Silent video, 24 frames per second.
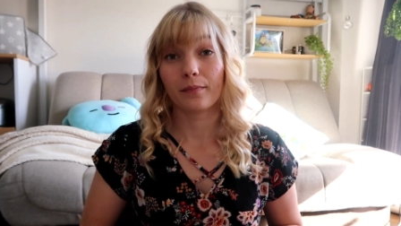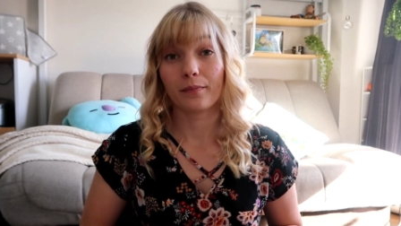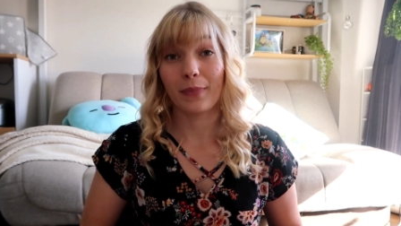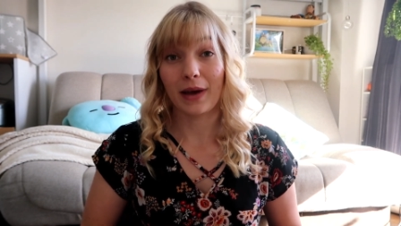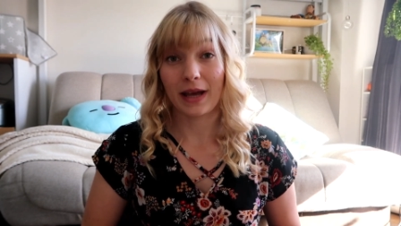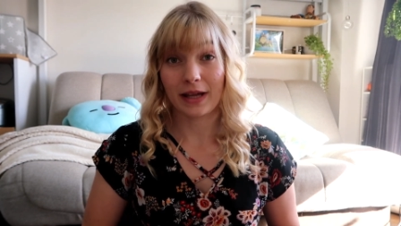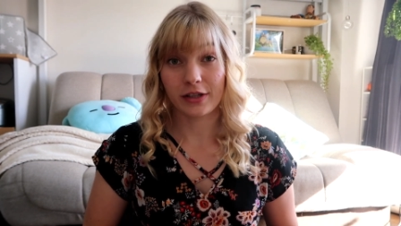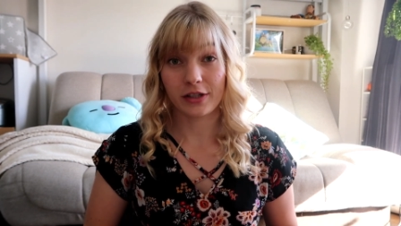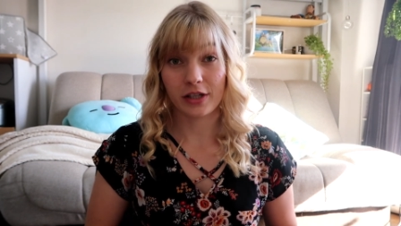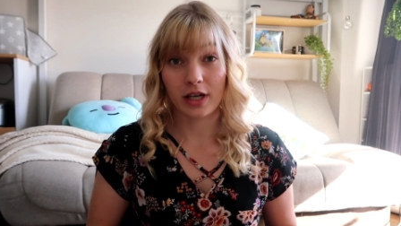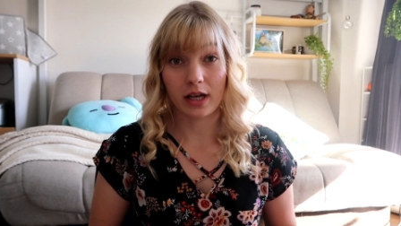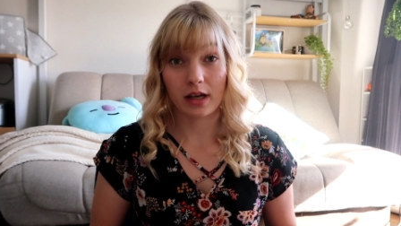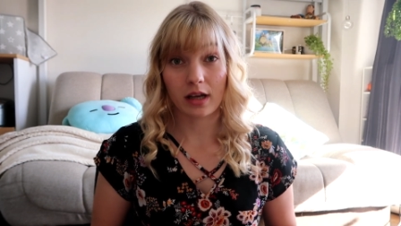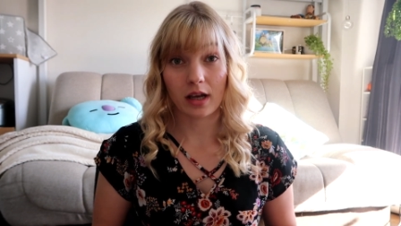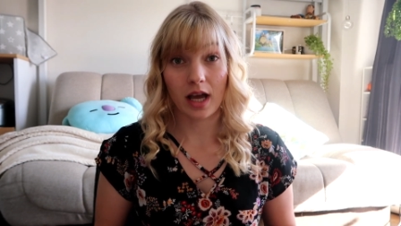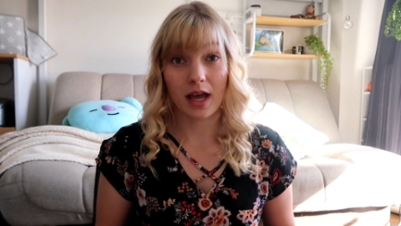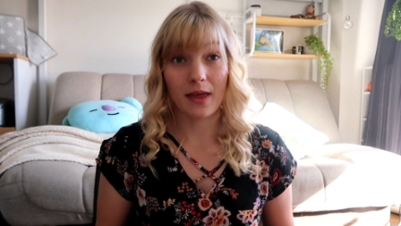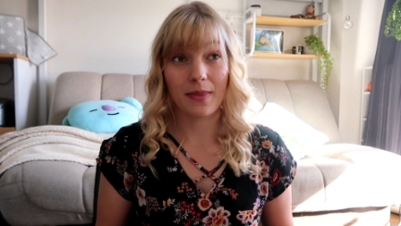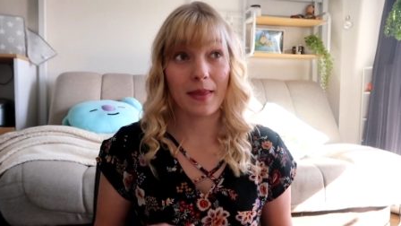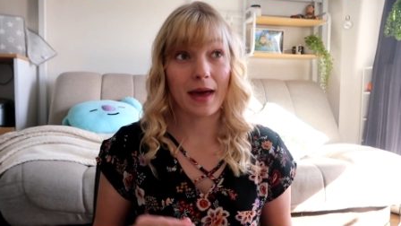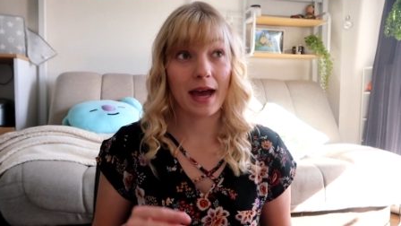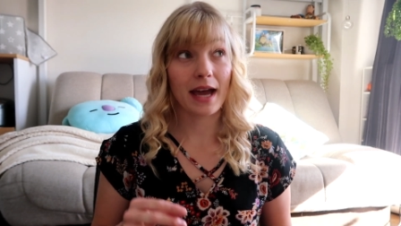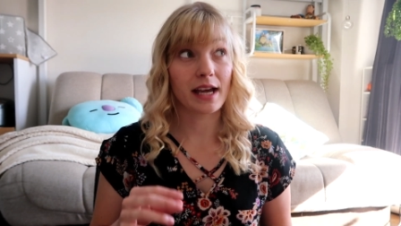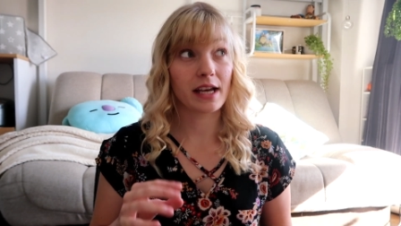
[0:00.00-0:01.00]
paycheck.
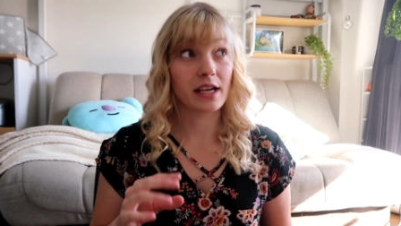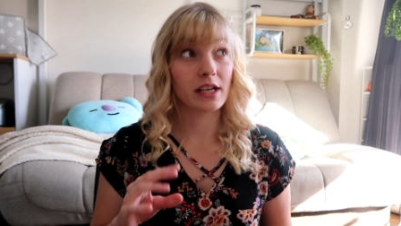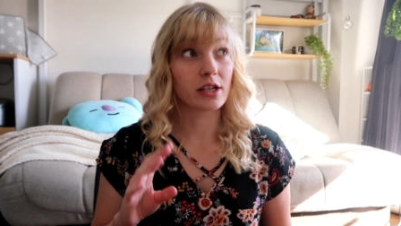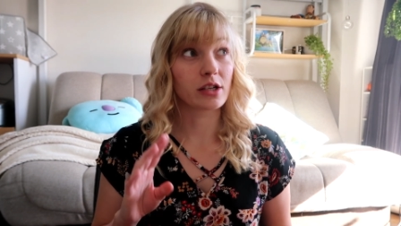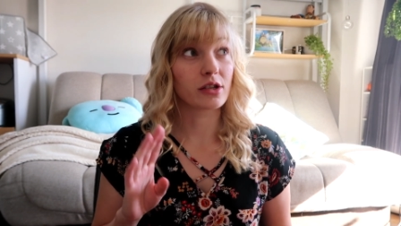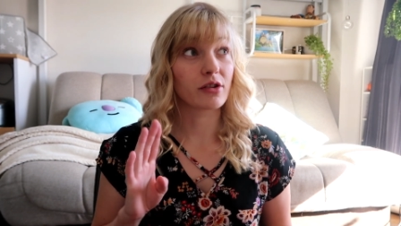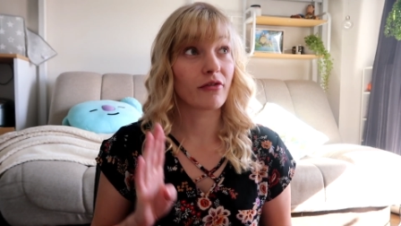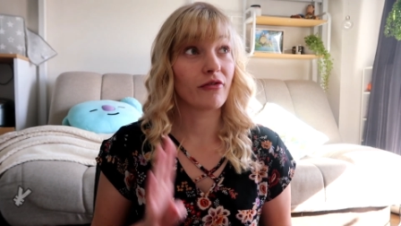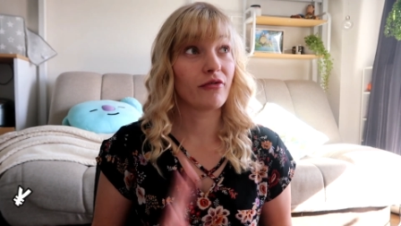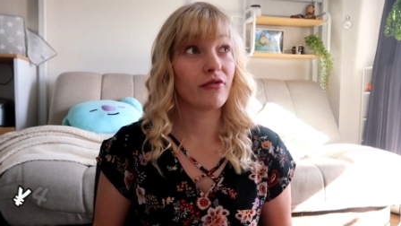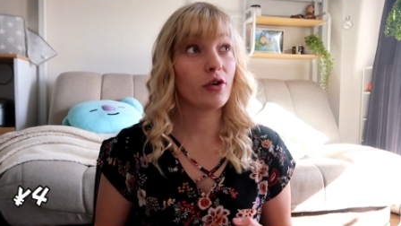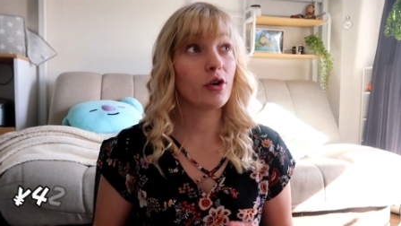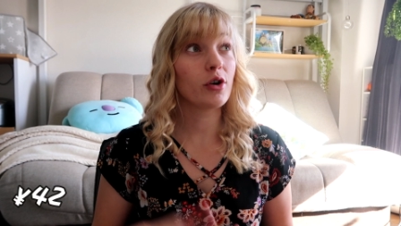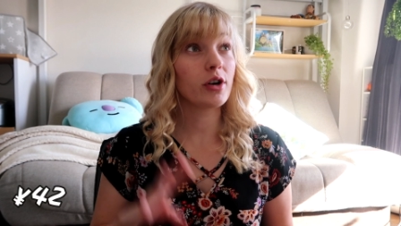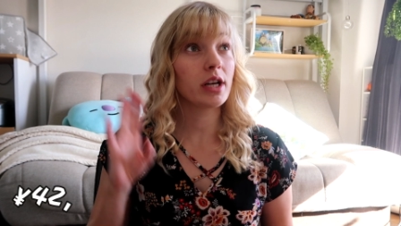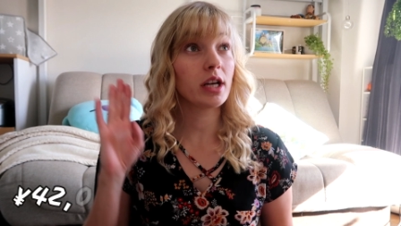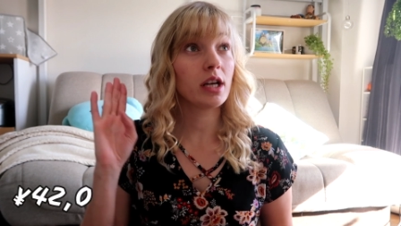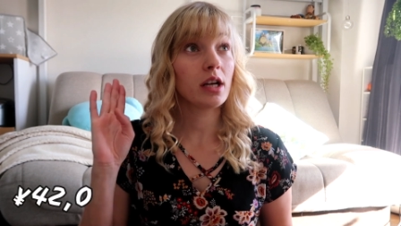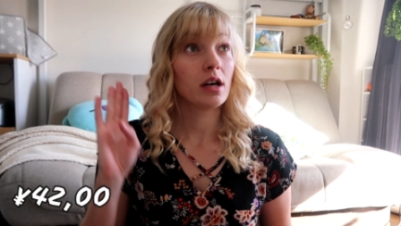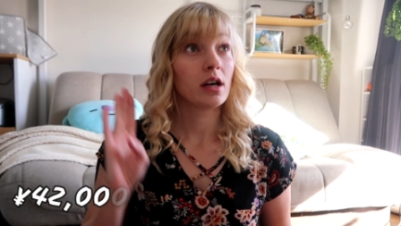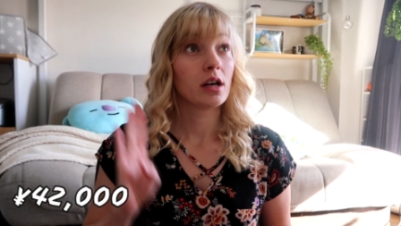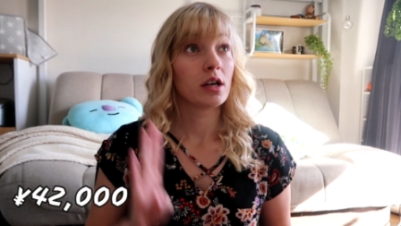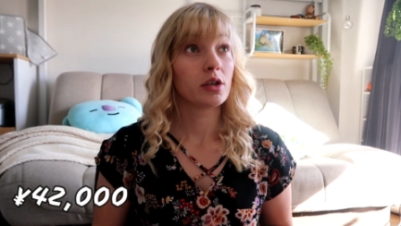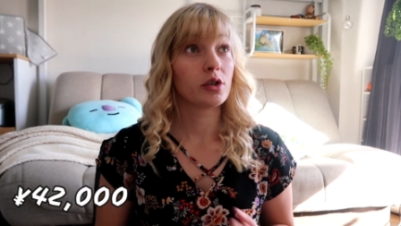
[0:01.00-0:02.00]
And that is
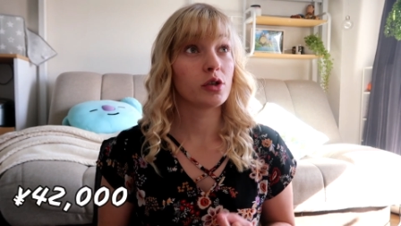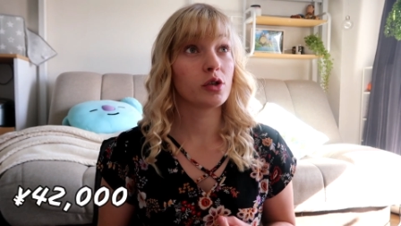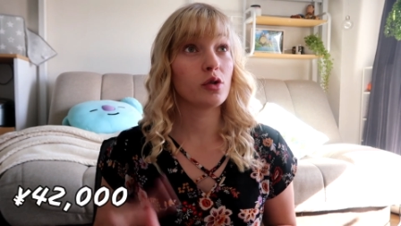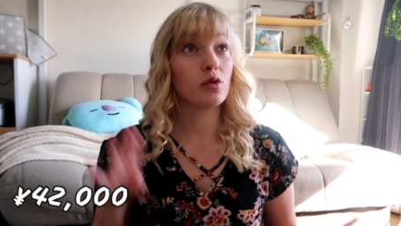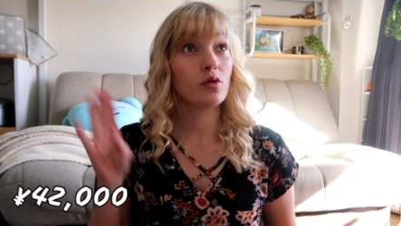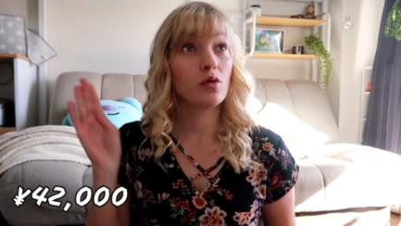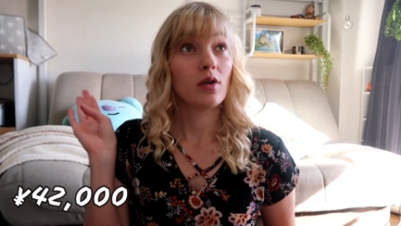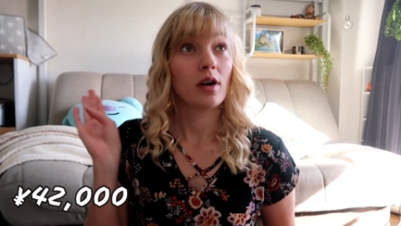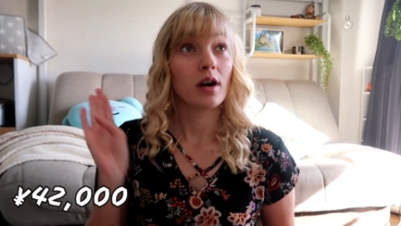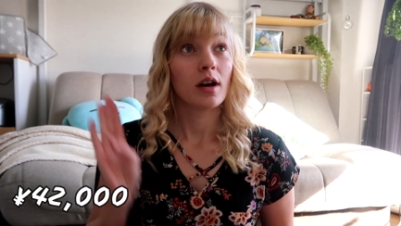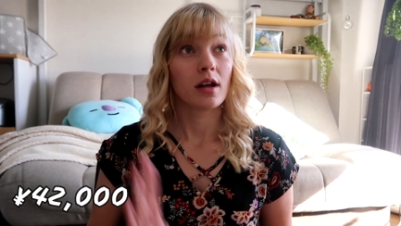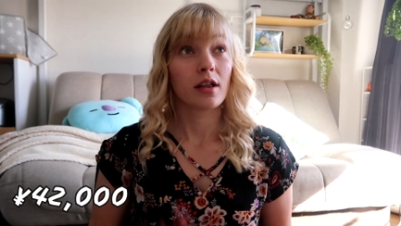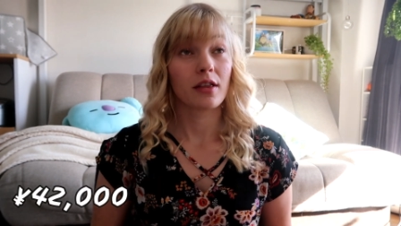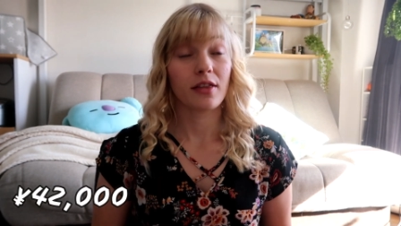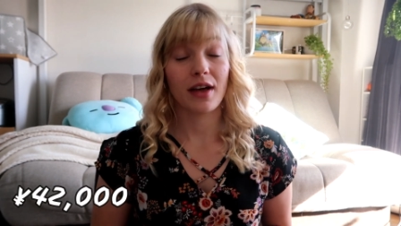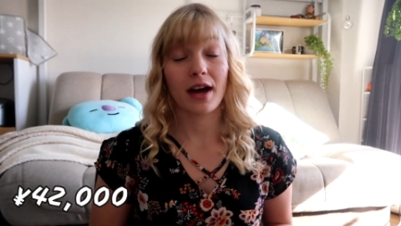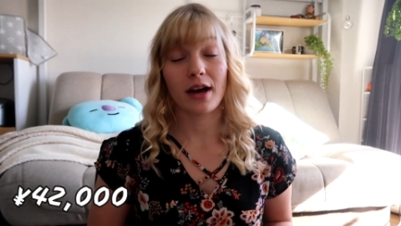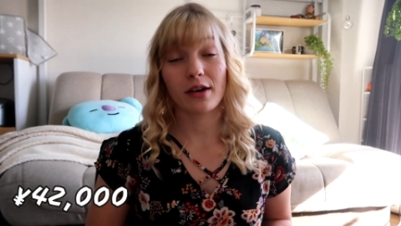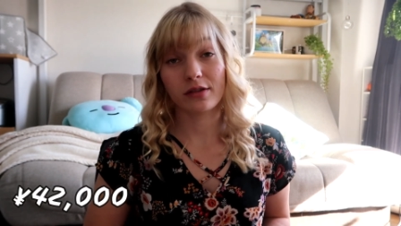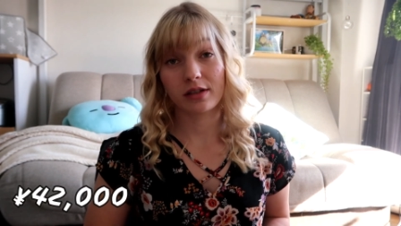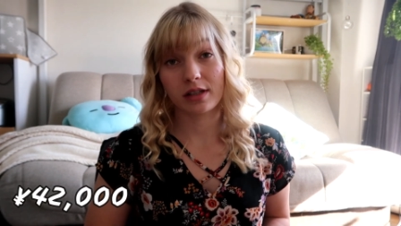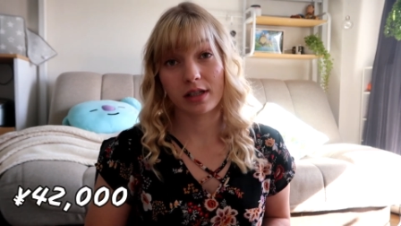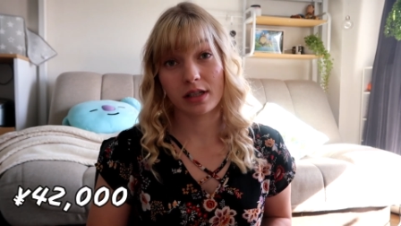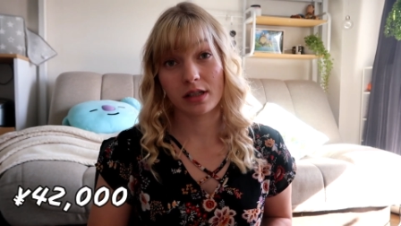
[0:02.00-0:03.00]

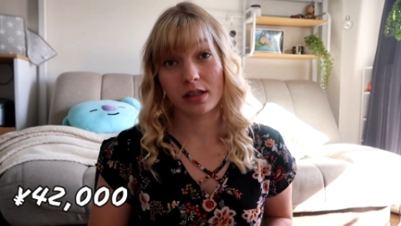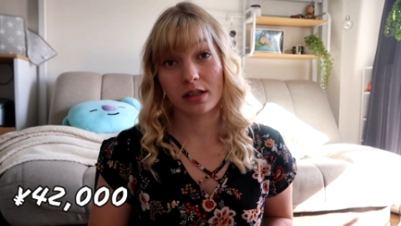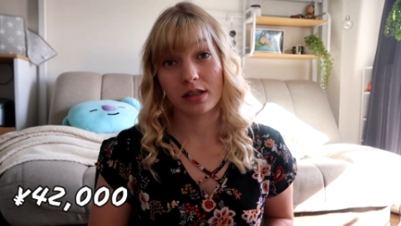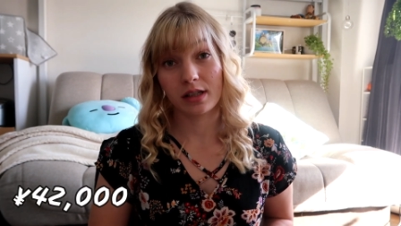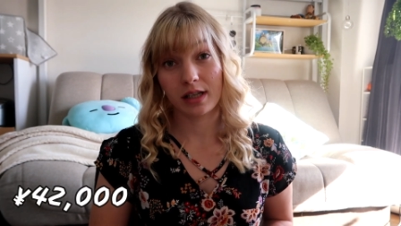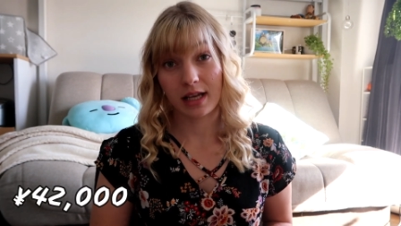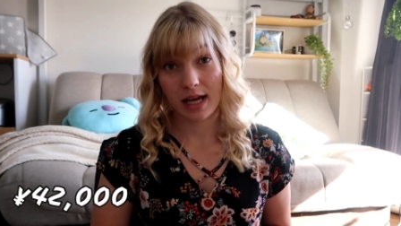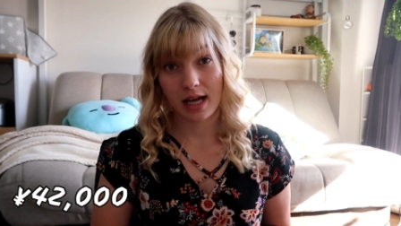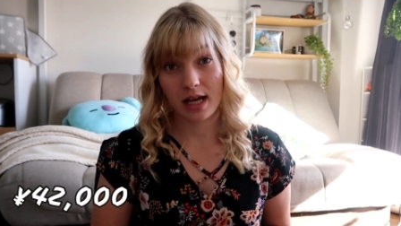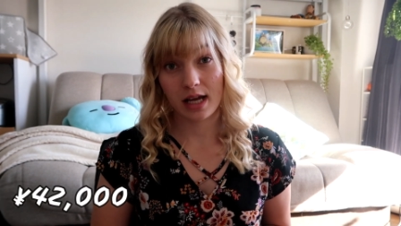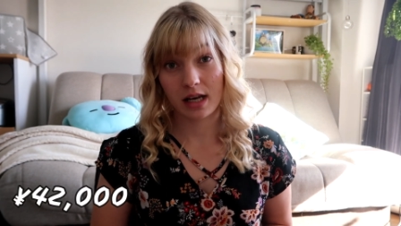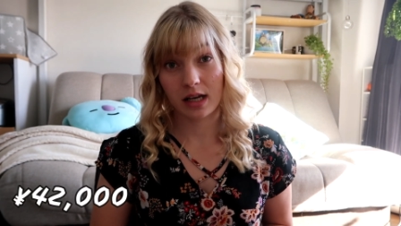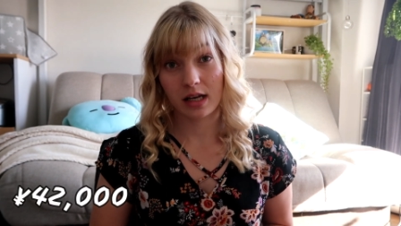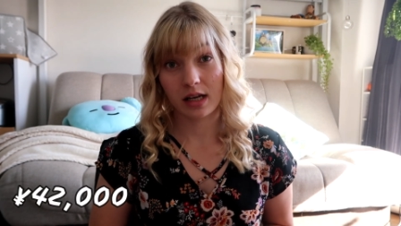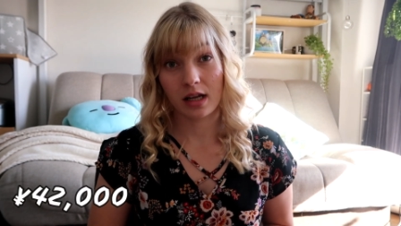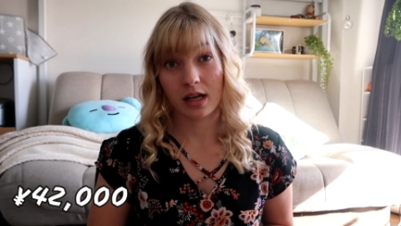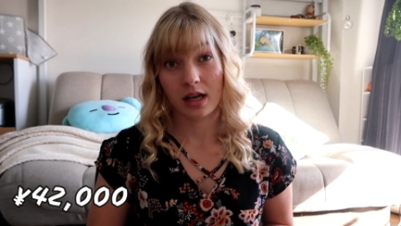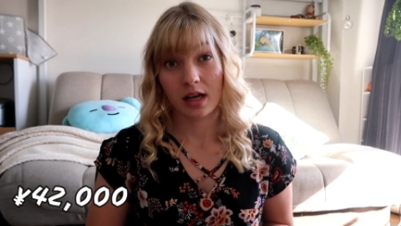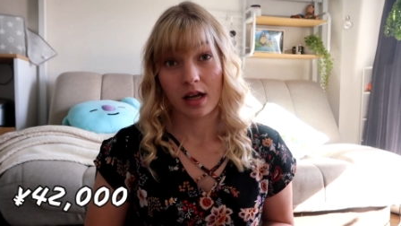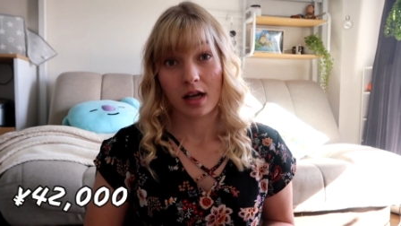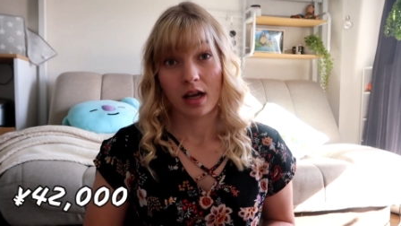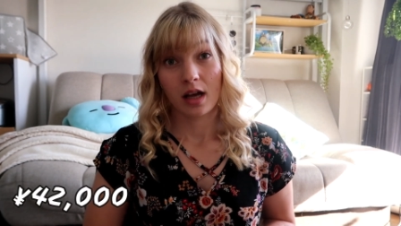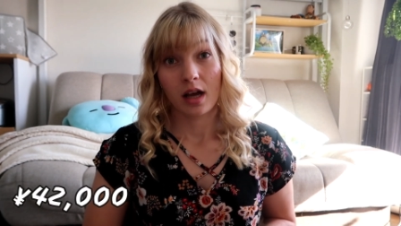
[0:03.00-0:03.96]
42,000 yen.